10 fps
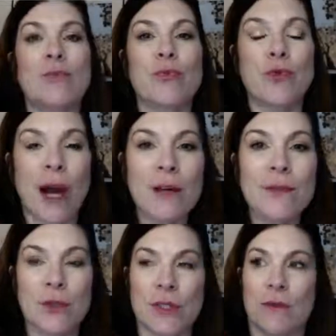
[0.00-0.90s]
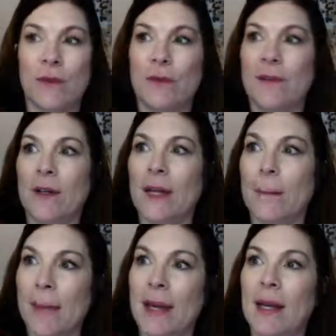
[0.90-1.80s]
proud of yourself. You feel
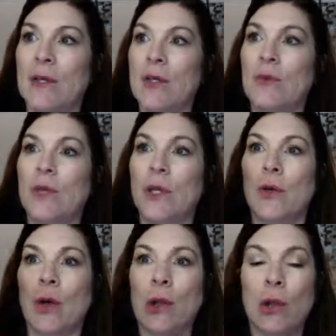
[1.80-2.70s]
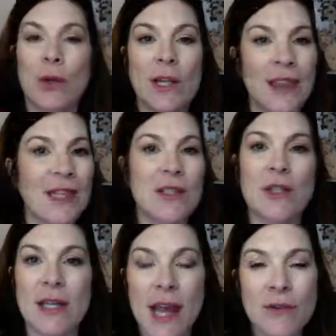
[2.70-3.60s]
committed. You, you are learning things
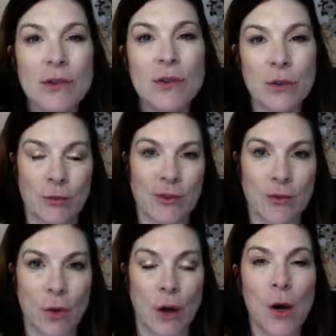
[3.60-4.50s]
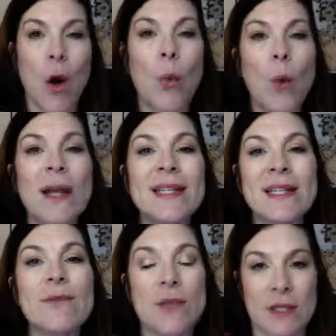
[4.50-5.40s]
you never learned before. What
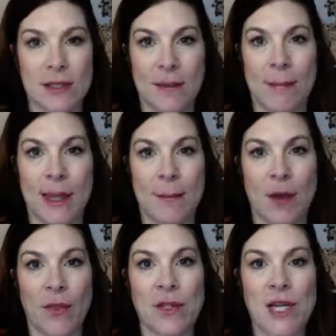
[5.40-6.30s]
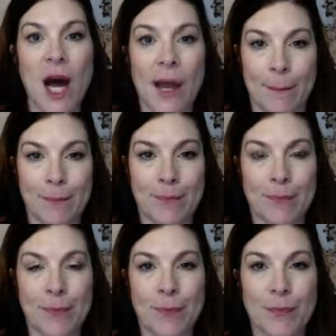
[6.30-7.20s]
difference does it make about the time?
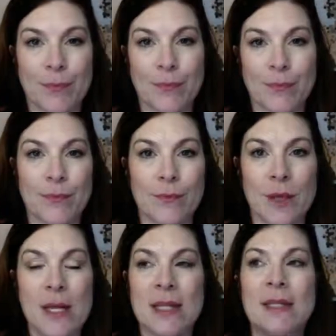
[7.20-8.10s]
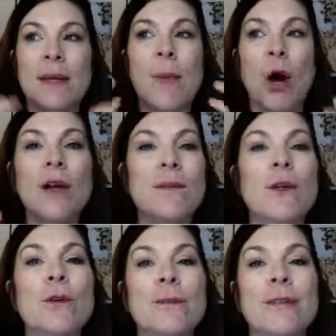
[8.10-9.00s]
See, part of
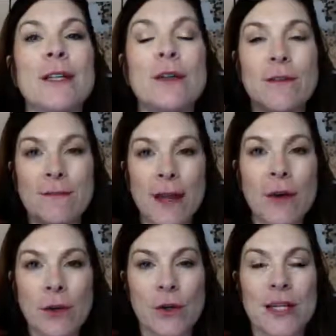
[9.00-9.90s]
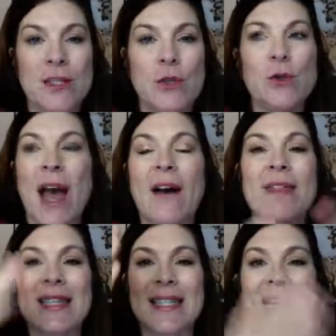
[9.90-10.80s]
your fear of failure is you
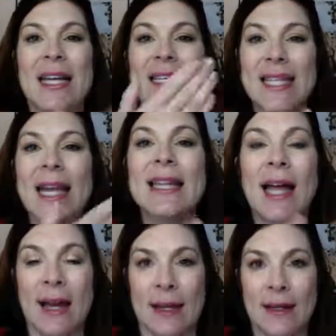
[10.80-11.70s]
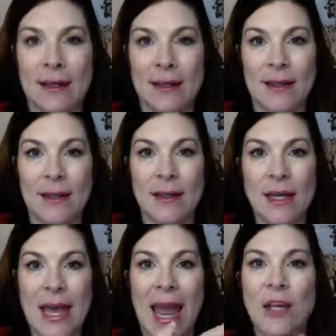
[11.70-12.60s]
have this t- deadline
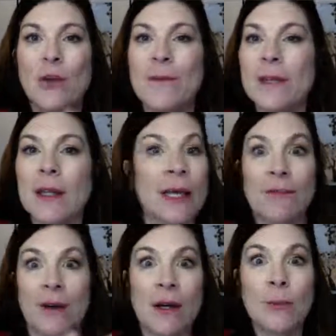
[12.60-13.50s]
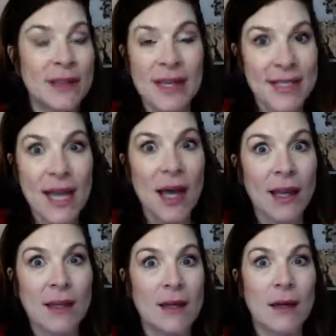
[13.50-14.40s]
and you feel like if I don't meet that
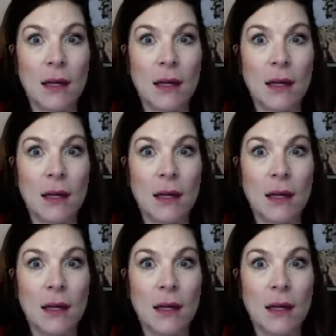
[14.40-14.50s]
deadline,